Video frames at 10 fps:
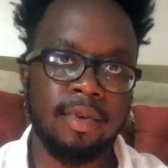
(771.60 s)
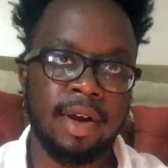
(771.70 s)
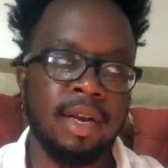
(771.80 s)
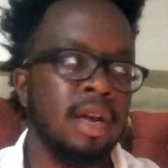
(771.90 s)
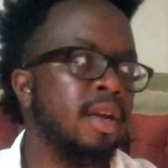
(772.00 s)

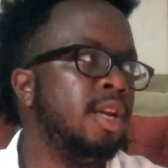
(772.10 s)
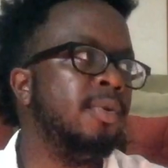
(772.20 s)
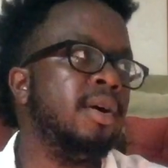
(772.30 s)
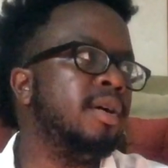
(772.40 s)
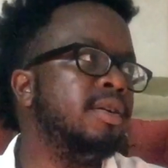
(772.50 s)
Right?
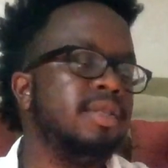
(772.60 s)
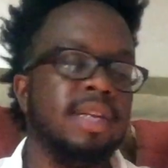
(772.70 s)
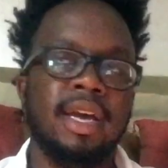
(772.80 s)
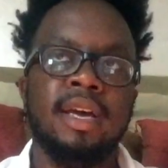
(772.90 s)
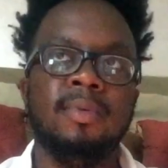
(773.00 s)
You want to
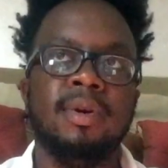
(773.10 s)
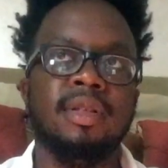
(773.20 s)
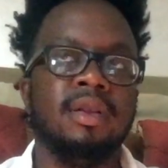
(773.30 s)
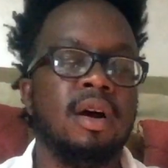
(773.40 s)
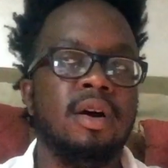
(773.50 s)
understand
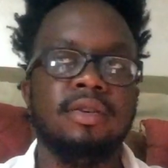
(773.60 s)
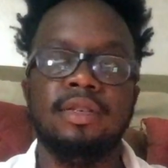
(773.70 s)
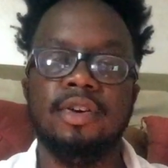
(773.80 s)
what the dogs